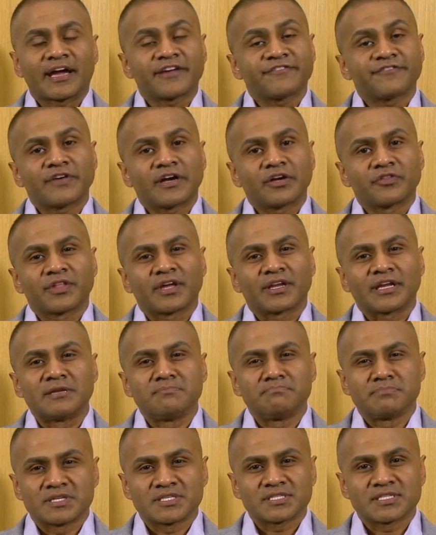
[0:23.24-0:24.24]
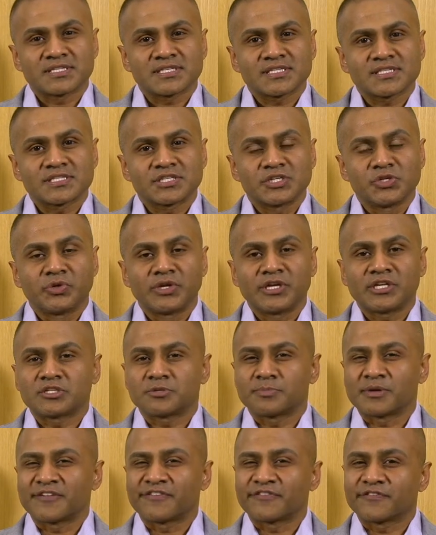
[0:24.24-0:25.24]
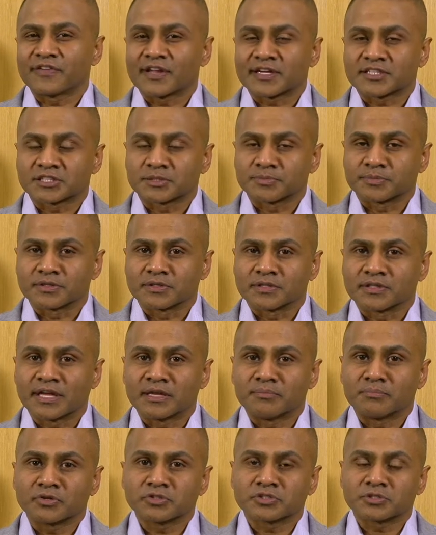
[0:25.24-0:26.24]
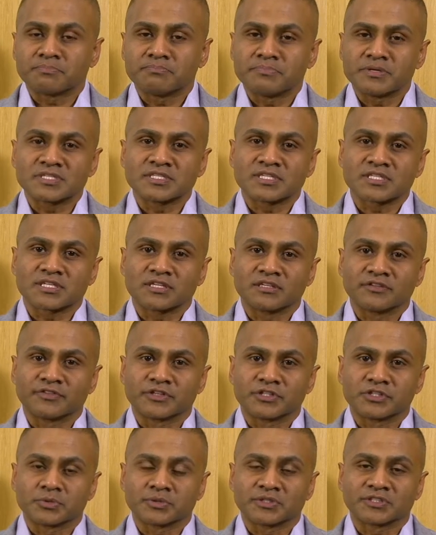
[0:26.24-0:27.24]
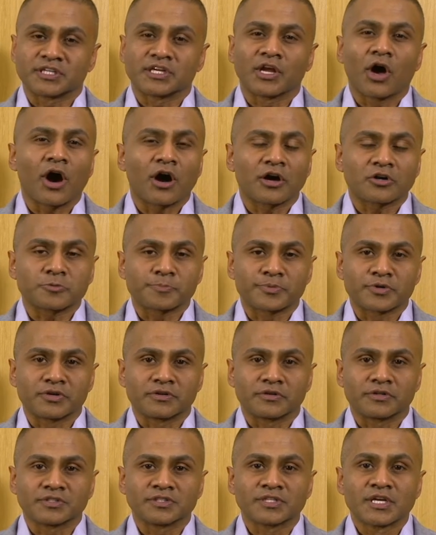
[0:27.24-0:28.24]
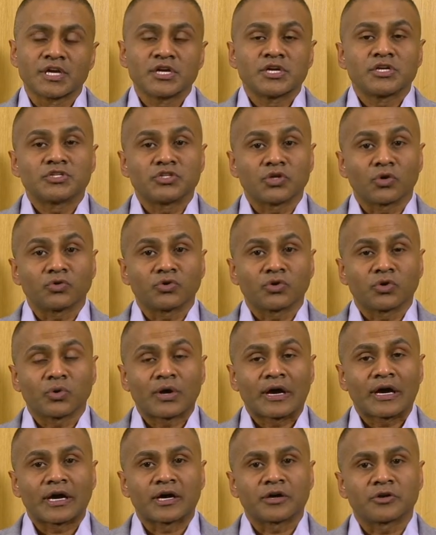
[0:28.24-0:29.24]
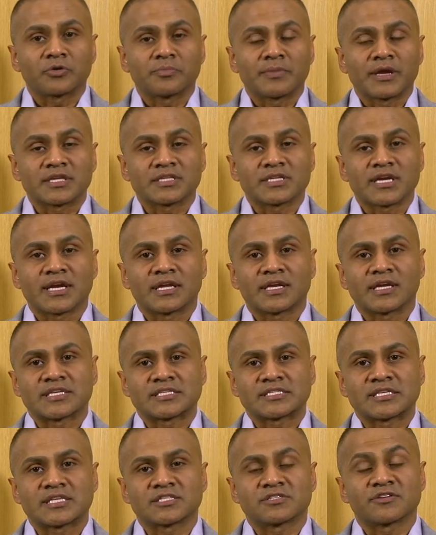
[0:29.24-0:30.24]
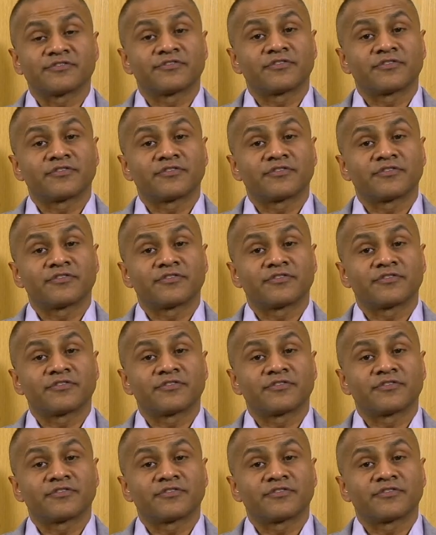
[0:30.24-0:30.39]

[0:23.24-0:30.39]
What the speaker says: I found that in business, you need to be flexible, and most business individuals and entrepreneurs don't know how to maintain a sense of